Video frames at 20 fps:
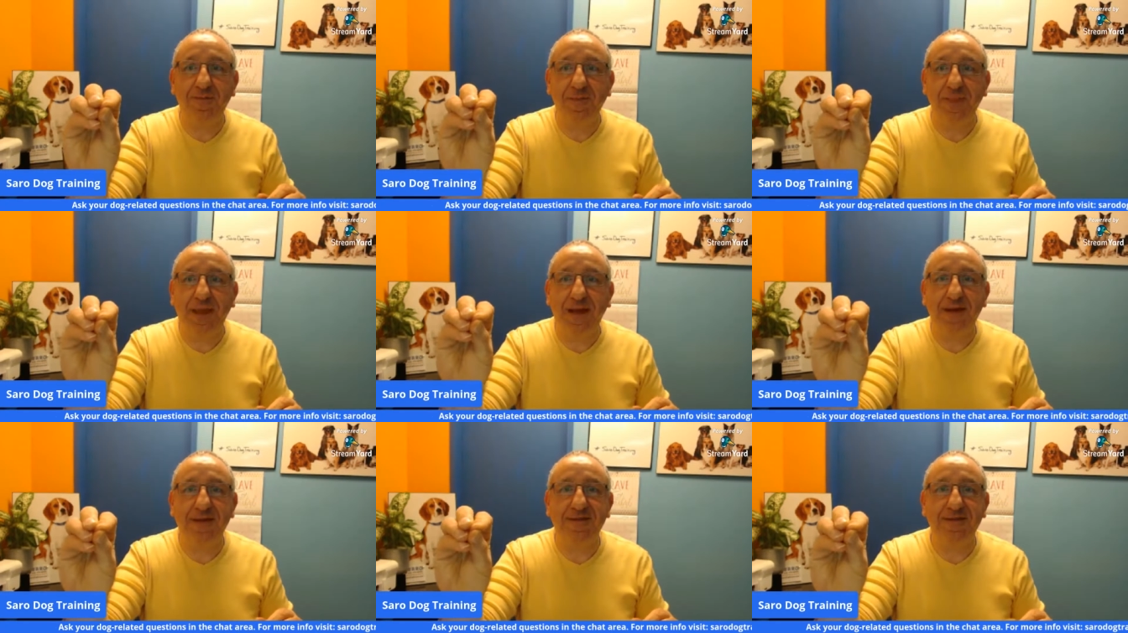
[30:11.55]

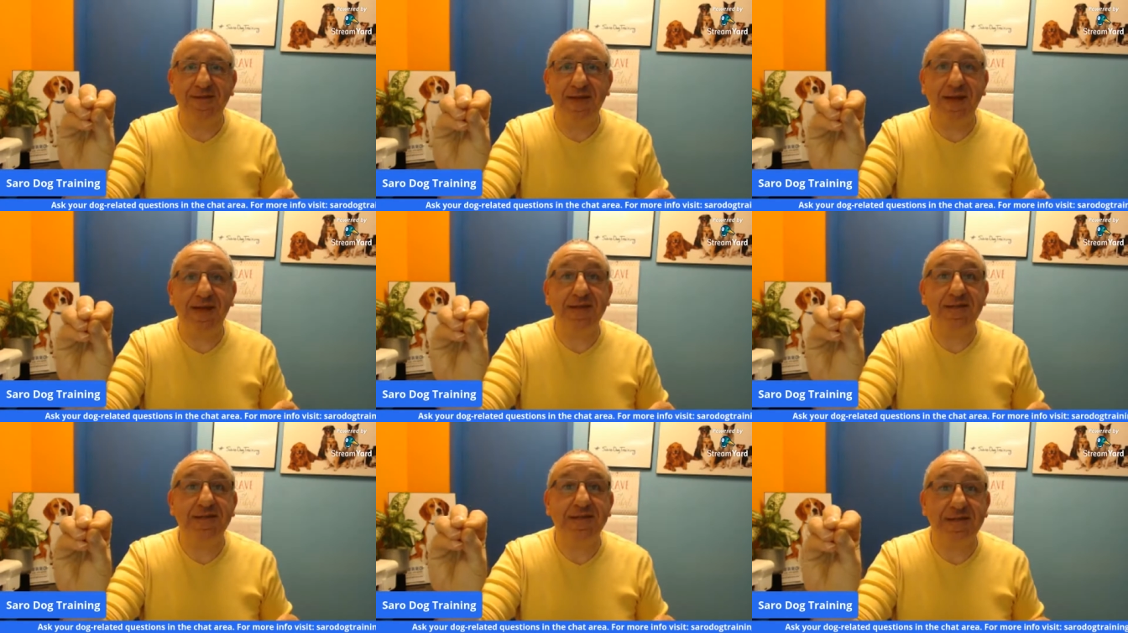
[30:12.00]
and say
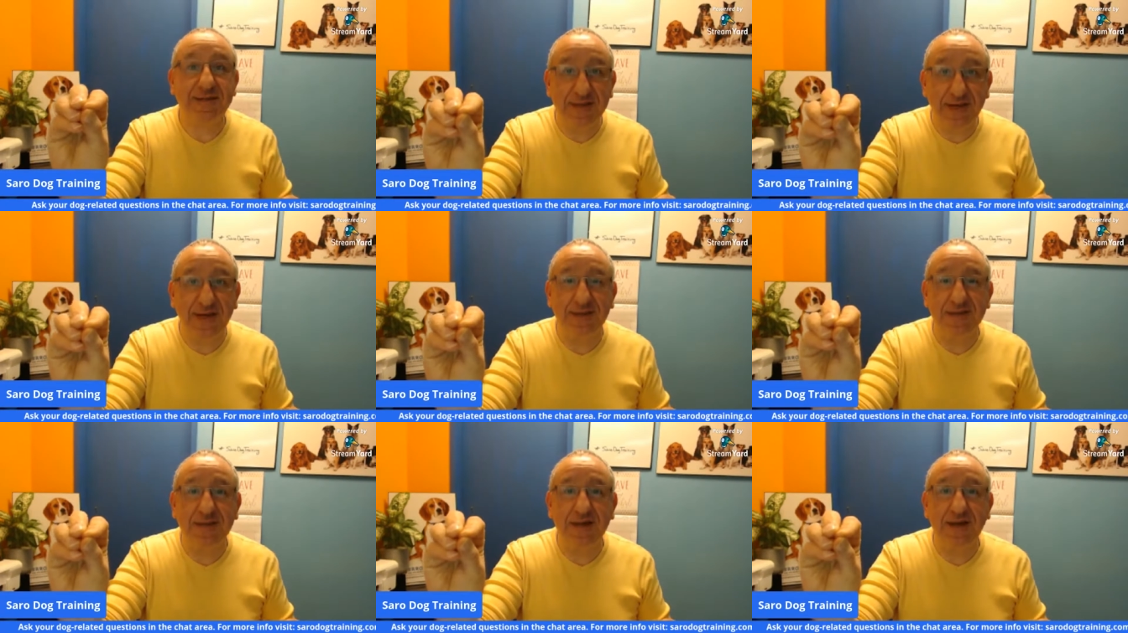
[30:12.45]

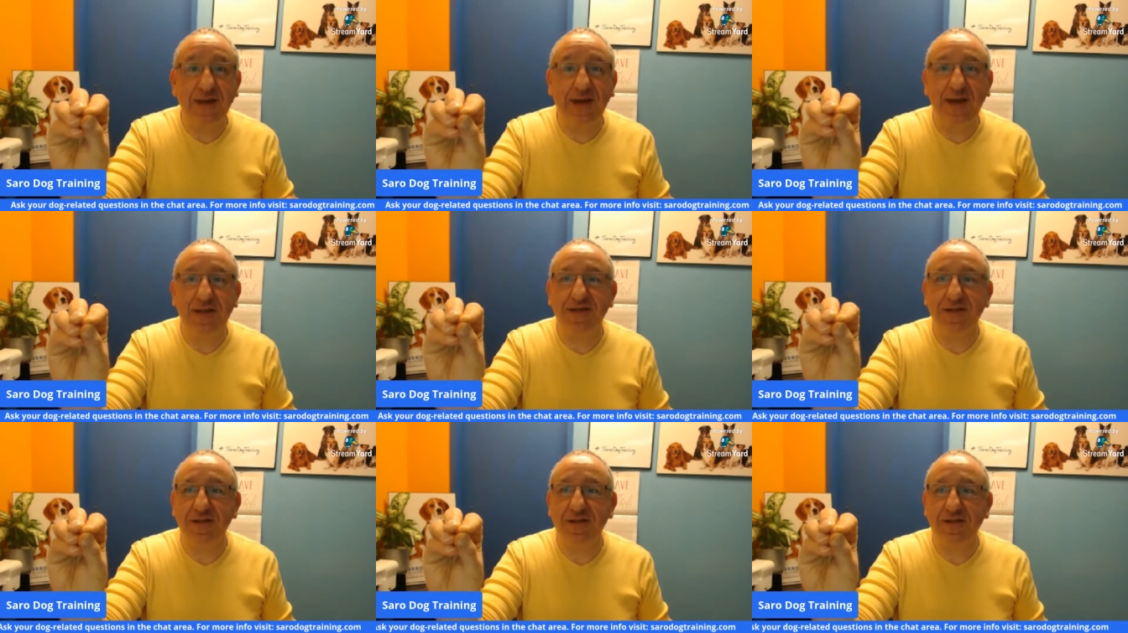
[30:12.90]
sit
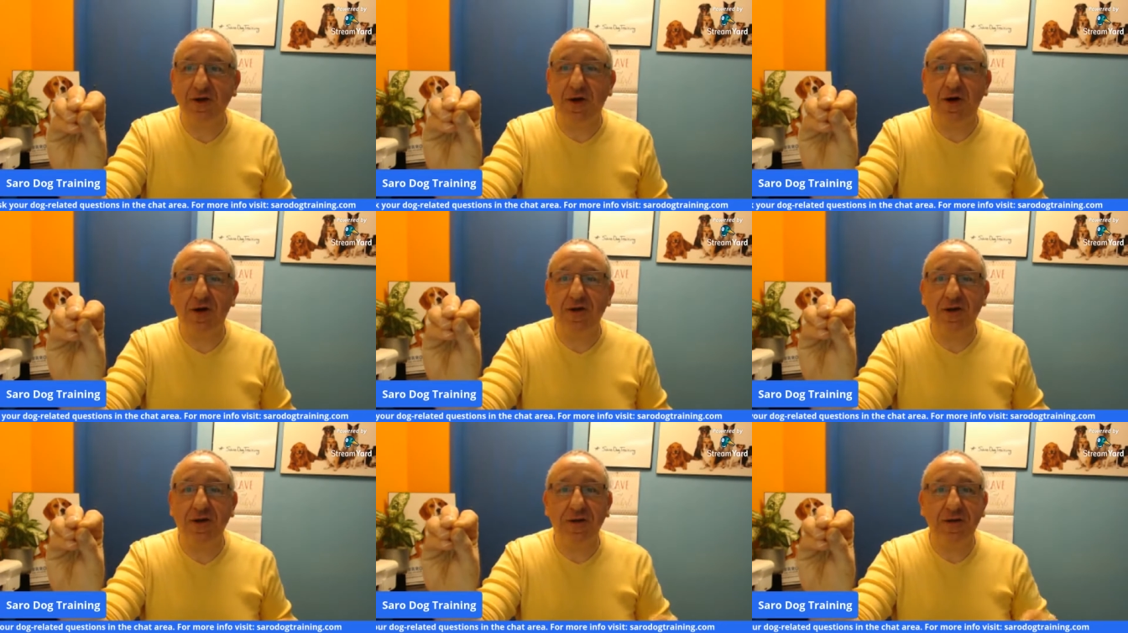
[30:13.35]
and the
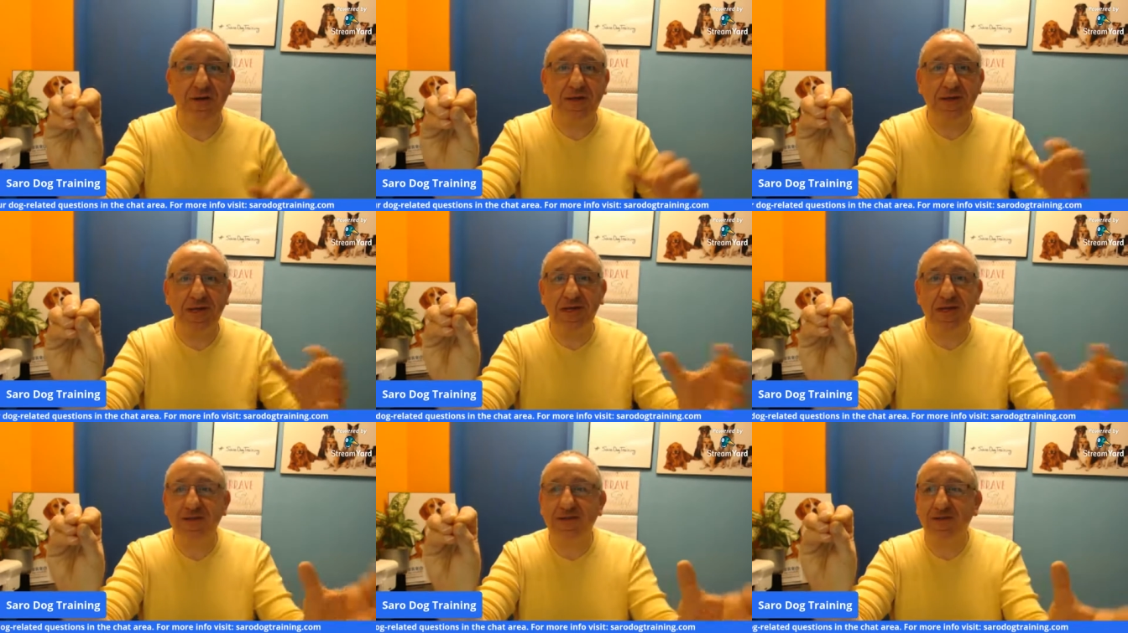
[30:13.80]
dog
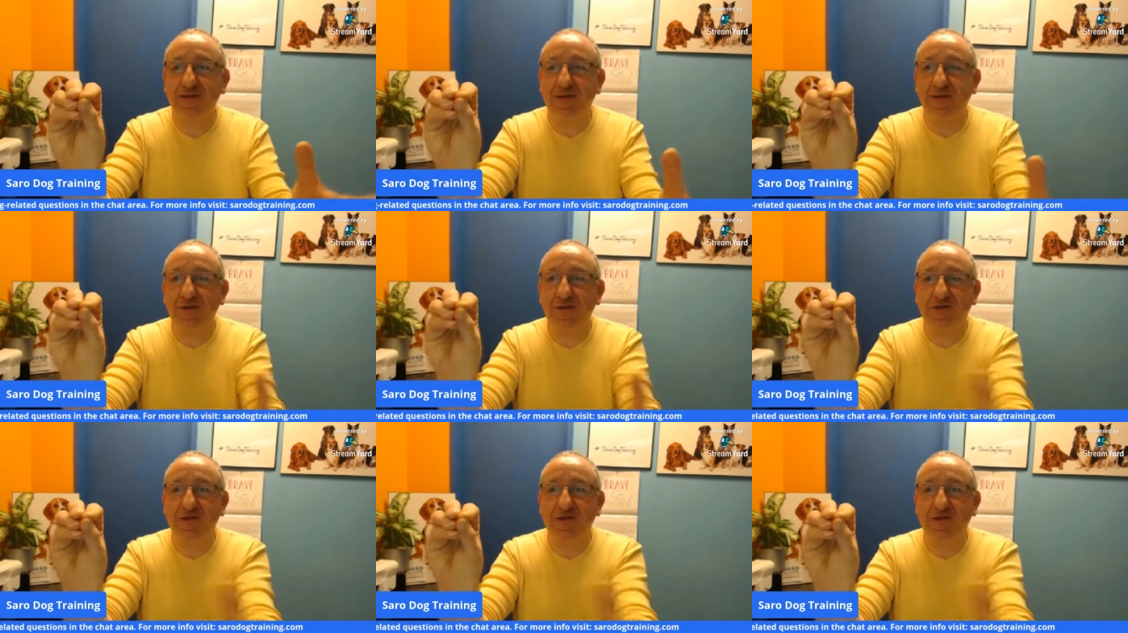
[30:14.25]
gets